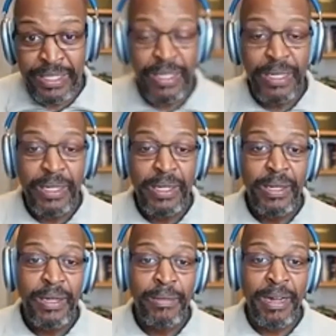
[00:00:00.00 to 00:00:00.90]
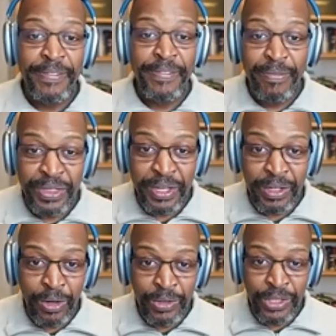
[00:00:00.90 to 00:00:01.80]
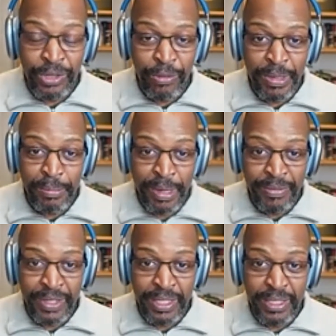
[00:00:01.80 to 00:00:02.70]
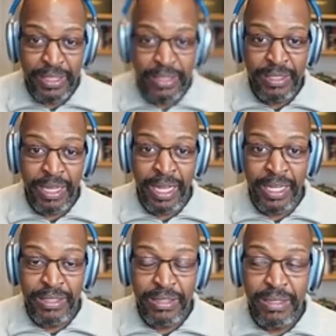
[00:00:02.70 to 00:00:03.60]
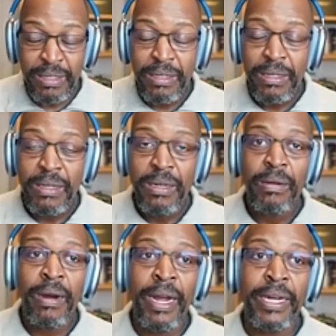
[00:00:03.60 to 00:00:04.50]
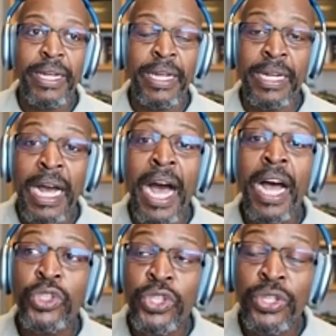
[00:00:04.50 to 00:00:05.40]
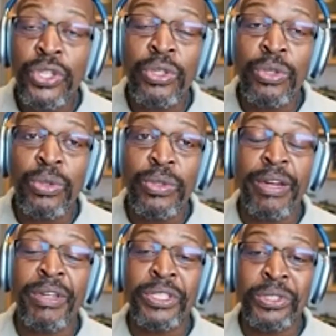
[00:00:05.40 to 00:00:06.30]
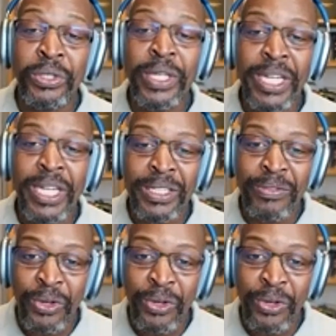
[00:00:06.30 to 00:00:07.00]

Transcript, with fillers: as my favorite theologian, Herman Bavinck, says, right, in God too, there is unity and